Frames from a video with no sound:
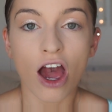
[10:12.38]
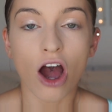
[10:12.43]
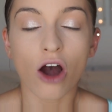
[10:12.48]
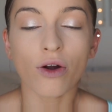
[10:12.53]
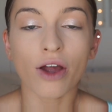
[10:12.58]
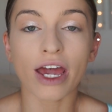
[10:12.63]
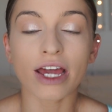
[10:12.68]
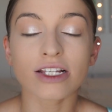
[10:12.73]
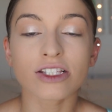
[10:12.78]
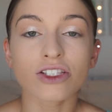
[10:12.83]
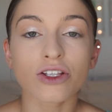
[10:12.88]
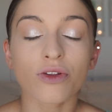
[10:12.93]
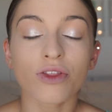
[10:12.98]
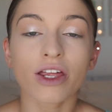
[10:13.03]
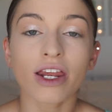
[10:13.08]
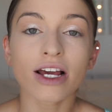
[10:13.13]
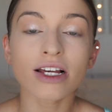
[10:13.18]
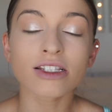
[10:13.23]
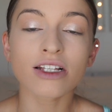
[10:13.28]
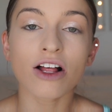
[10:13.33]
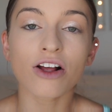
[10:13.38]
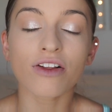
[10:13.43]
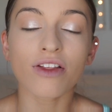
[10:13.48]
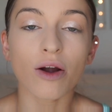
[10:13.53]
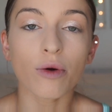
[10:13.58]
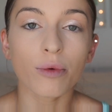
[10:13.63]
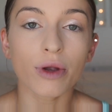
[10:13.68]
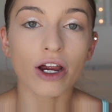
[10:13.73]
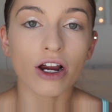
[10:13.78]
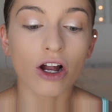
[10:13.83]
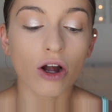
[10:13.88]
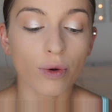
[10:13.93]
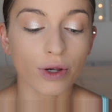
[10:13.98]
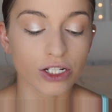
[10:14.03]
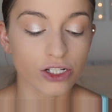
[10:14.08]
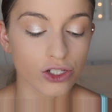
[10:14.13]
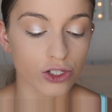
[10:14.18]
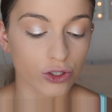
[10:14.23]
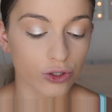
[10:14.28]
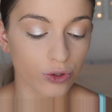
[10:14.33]
Okay, so the next color that we are
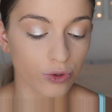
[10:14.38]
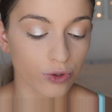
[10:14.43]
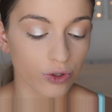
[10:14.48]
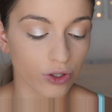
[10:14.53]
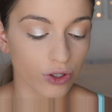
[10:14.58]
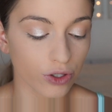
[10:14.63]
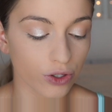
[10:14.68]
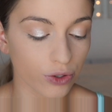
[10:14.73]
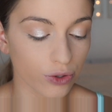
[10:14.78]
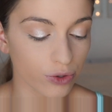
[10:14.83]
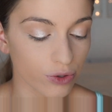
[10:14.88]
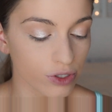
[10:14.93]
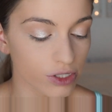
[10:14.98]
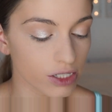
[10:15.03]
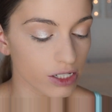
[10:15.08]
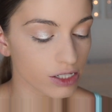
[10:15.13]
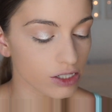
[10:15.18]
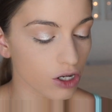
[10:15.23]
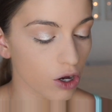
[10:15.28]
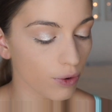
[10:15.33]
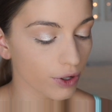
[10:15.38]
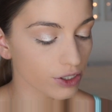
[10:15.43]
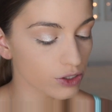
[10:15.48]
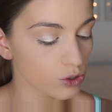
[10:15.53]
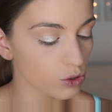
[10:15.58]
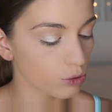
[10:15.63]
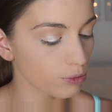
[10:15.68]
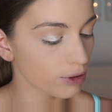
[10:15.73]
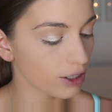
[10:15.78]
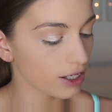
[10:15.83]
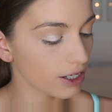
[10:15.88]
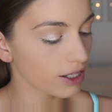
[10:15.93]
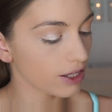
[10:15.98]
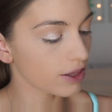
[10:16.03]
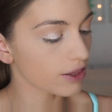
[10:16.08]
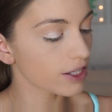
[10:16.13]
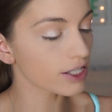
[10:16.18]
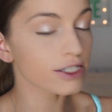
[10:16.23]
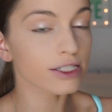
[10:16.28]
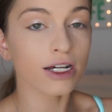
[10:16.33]
going to use is going to be
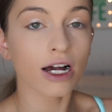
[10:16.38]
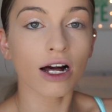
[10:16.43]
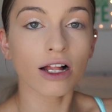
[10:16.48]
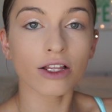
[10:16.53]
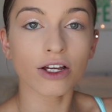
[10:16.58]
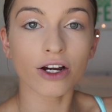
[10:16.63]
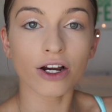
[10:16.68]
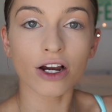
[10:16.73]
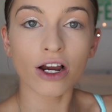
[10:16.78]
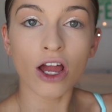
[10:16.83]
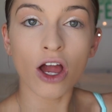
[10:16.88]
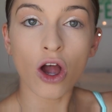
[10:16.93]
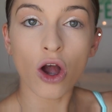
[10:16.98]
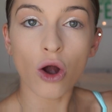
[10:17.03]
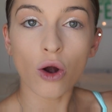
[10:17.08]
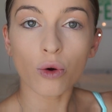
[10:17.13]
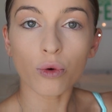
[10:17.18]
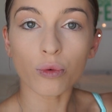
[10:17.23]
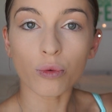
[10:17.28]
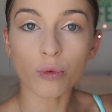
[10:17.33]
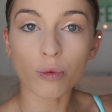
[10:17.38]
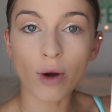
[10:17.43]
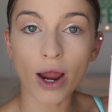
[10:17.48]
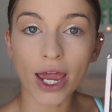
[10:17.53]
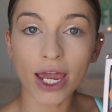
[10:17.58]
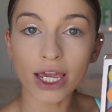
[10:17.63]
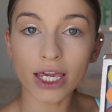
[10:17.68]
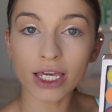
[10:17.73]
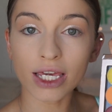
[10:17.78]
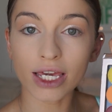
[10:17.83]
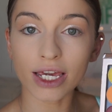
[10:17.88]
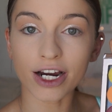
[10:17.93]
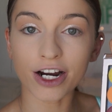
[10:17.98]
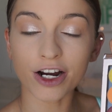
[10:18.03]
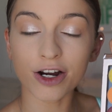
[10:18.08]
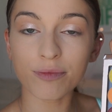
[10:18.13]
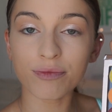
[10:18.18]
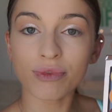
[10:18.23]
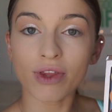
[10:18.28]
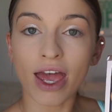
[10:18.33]
this color right
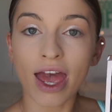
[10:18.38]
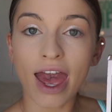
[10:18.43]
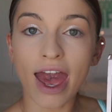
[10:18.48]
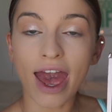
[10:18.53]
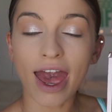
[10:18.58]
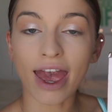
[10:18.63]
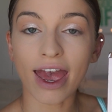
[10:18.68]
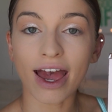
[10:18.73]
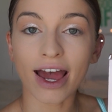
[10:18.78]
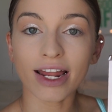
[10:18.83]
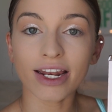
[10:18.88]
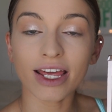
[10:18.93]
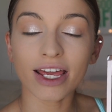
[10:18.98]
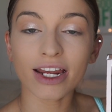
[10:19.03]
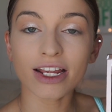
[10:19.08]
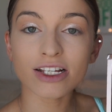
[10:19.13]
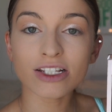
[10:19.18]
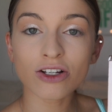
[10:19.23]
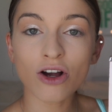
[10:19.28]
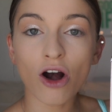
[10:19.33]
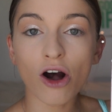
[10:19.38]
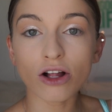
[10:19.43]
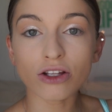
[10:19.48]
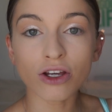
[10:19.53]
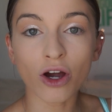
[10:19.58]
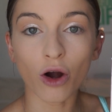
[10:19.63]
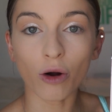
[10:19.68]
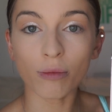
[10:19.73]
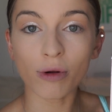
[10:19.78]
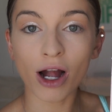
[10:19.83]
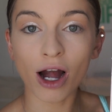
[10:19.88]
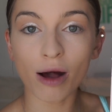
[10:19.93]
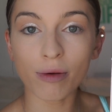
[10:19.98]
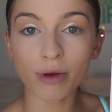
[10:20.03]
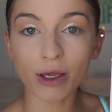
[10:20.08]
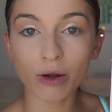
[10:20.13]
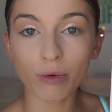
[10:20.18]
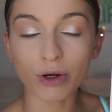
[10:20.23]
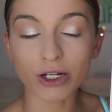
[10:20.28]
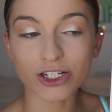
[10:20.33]
here, and it is called
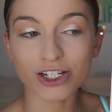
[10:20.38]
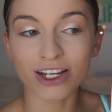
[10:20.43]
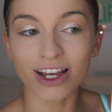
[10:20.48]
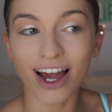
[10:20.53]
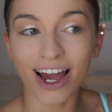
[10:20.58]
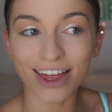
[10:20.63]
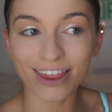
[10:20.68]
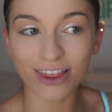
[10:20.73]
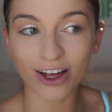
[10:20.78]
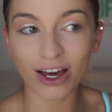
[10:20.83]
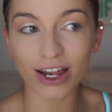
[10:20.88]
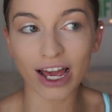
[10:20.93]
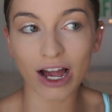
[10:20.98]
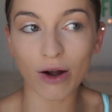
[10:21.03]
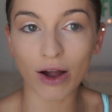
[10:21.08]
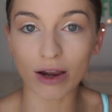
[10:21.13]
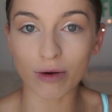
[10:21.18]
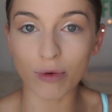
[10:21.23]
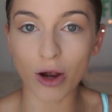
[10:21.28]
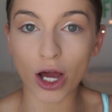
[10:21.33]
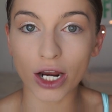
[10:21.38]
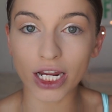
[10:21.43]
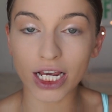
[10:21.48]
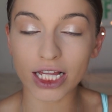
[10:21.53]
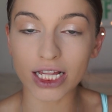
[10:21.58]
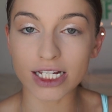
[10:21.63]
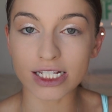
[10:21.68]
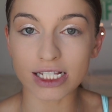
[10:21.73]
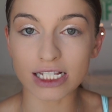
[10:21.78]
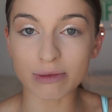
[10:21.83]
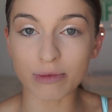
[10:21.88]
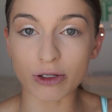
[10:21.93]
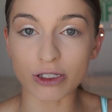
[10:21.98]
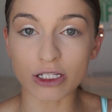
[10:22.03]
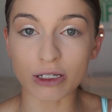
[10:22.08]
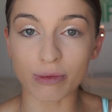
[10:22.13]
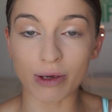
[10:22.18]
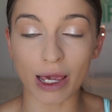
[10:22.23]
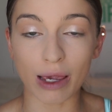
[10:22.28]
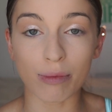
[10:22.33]
Homecoming, which I thought, how ironic, this is supposed
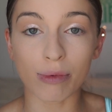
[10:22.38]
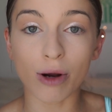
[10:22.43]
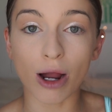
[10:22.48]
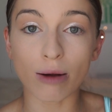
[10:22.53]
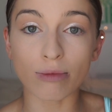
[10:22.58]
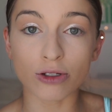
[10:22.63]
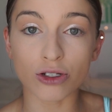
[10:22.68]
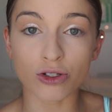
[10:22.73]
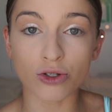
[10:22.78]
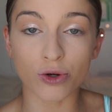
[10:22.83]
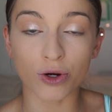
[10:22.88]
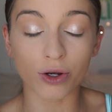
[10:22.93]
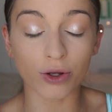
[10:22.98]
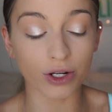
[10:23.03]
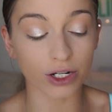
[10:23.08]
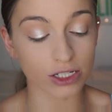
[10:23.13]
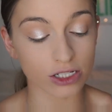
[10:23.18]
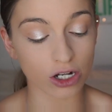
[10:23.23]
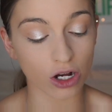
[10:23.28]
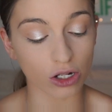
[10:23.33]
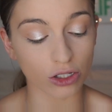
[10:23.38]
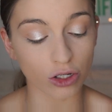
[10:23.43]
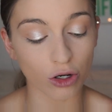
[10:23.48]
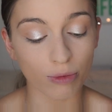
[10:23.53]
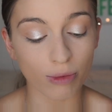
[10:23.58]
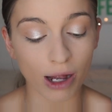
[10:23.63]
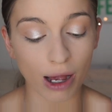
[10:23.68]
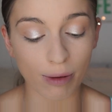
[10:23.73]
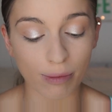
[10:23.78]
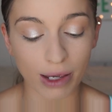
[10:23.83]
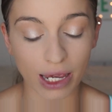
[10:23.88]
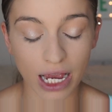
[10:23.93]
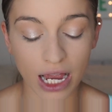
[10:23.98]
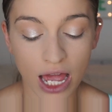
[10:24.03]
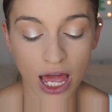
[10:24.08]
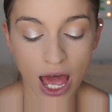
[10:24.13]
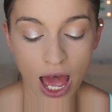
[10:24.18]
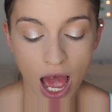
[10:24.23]
to be a prom tutorial and it's called Homecoming.